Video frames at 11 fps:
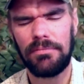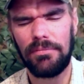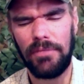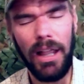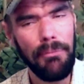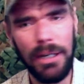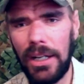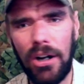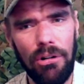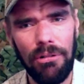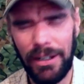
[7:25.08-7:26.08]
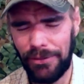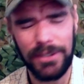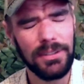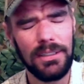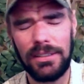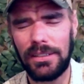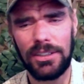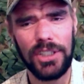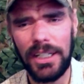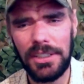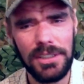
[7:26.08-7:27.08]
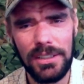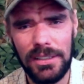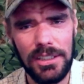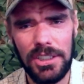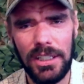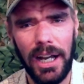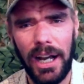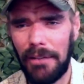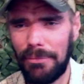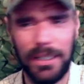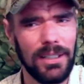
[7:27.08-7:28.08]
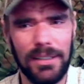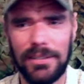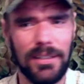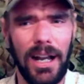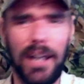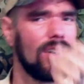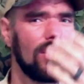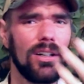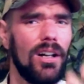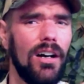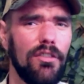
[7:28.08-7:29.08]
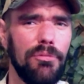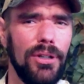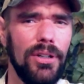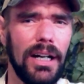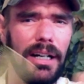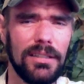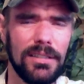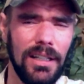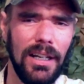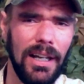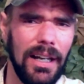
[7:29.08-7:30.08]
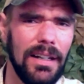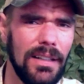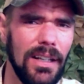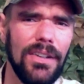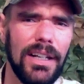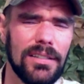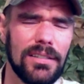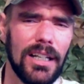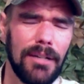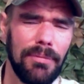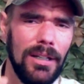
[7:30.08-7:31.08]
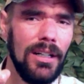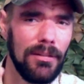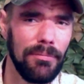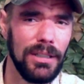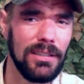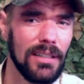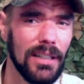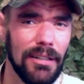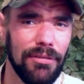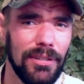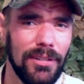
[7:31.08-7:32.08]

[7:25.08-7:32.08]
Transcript: Let me know if there's any suggestions that you got, because I learned a lot from you guys. And until next time, be safe.